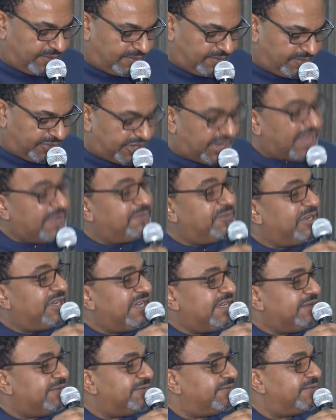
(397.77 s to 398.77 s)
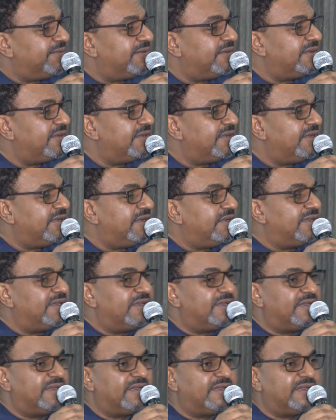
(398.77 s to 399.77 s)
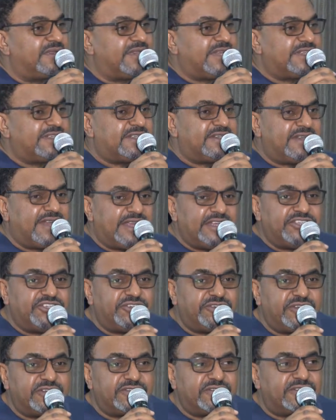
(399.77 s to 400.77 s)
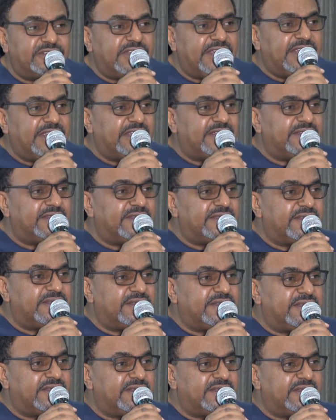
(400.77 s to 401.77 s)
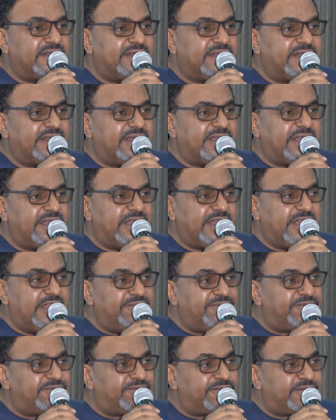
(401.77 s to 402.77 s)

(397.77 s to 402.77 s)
But I believe that in Nigeria today, if